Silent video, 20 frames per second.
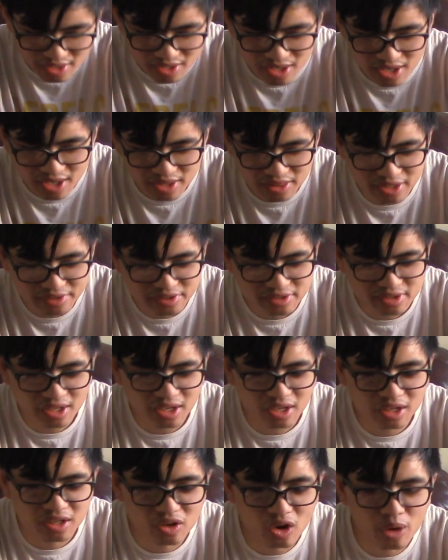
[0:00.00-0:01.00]
And this is like
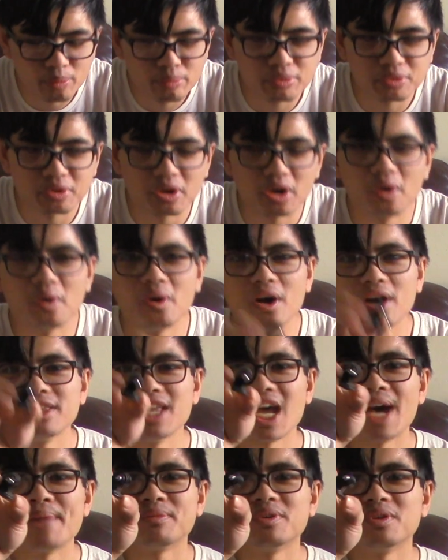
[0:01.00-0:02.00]
a GoPro
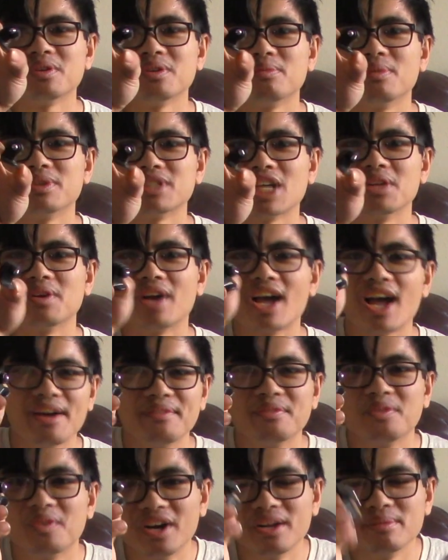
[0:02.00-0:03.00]
adapter, which I don't
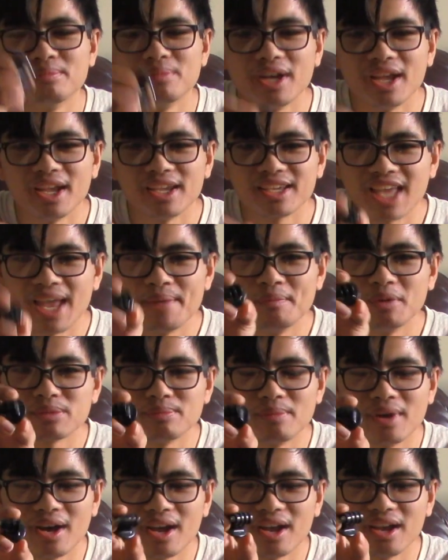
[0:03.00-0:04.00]
have one, but it came with
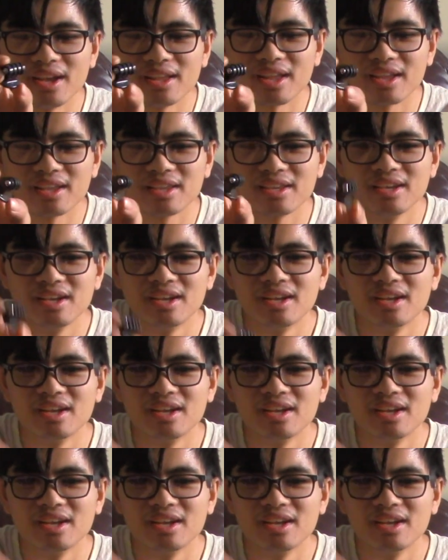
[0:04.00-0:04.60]
my like